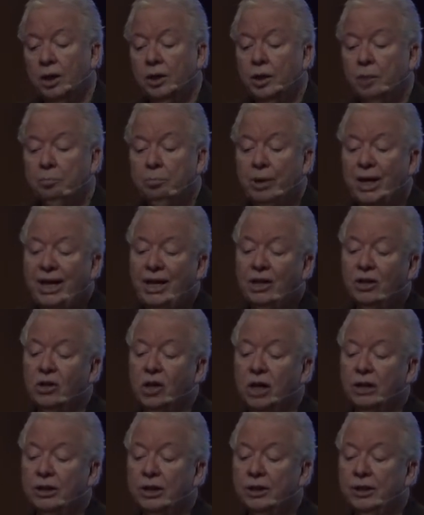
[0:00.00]
The
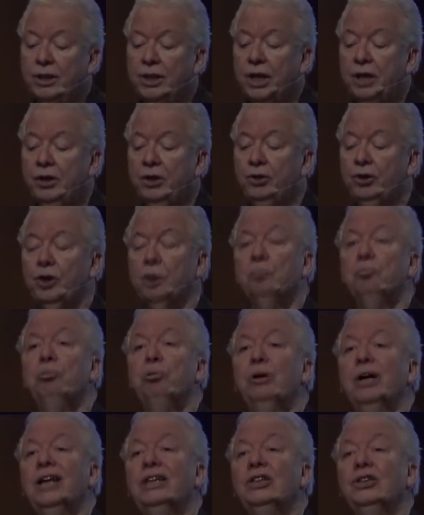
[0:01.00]
Pentagon continued to
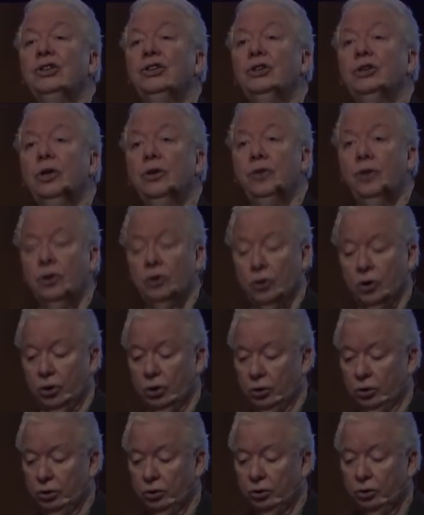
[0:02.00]
press the
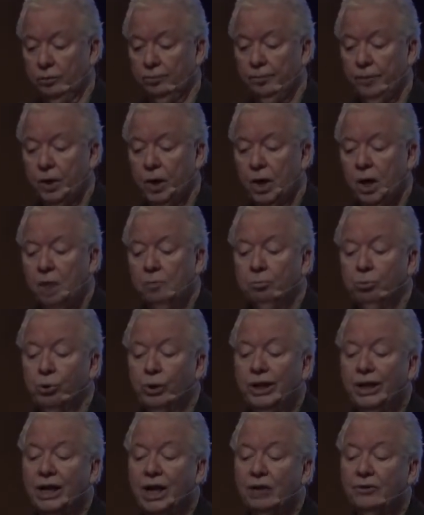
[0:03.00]
colonel,
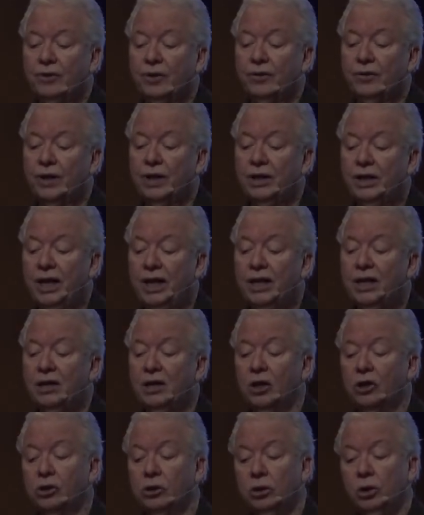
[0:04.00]
pointing out that they
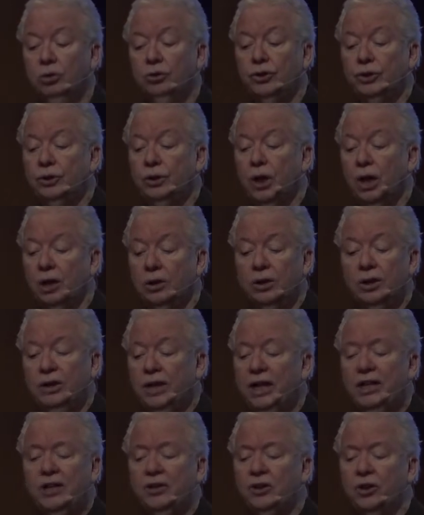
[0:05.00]
needed, close, uh, they
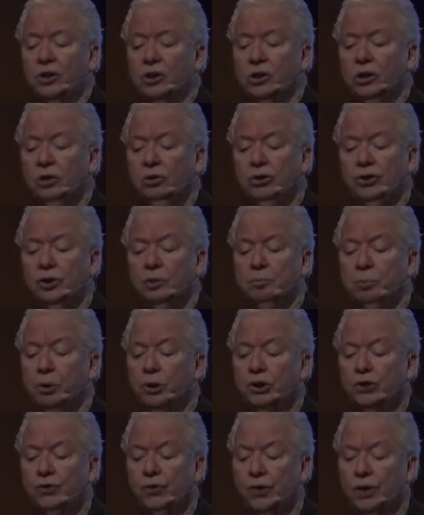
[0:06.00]
needed to close the
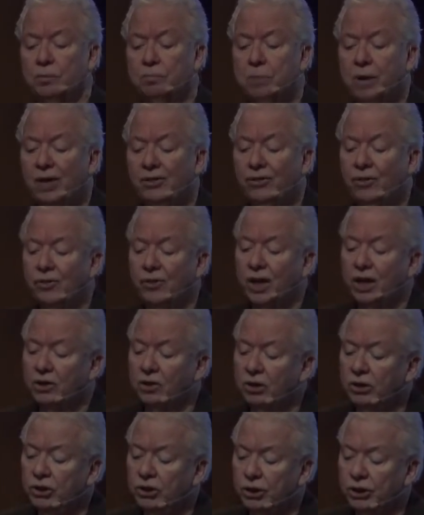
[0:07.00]
books for the month and they
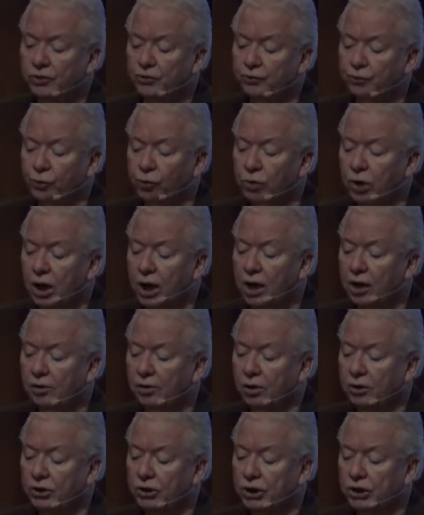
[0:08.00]
couldn't just, for,
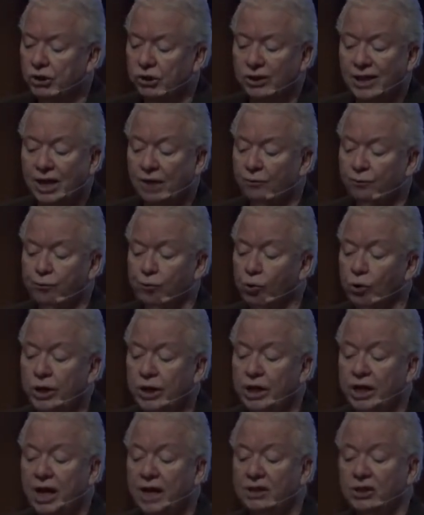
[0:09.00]
uh, just let
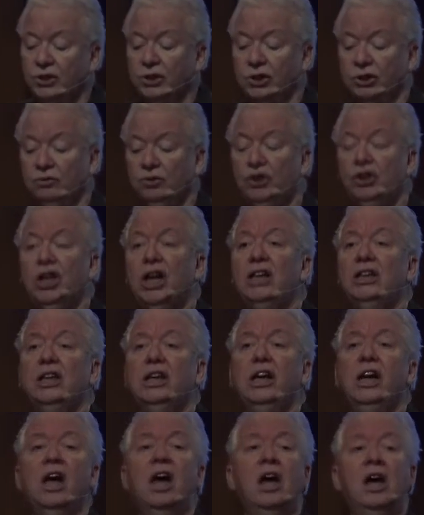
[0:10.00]
40 cases of
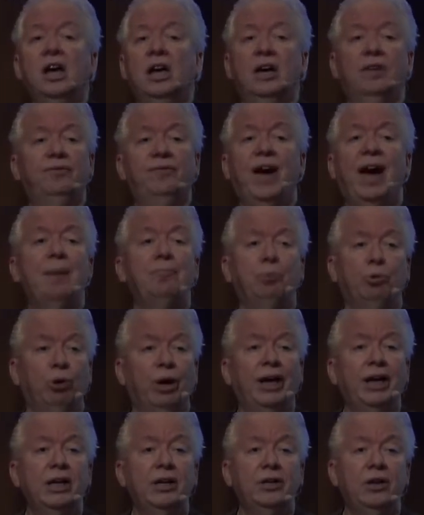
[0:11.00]
jelly
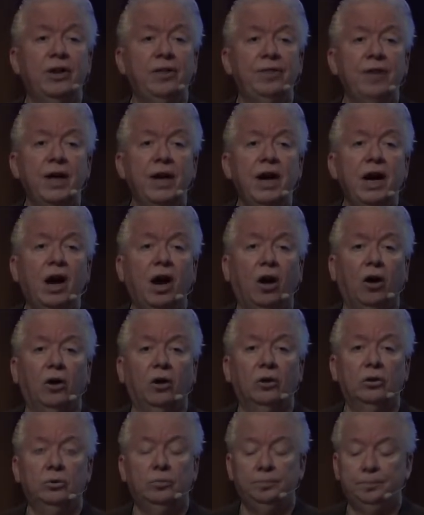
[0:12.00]
evaporate into thin air.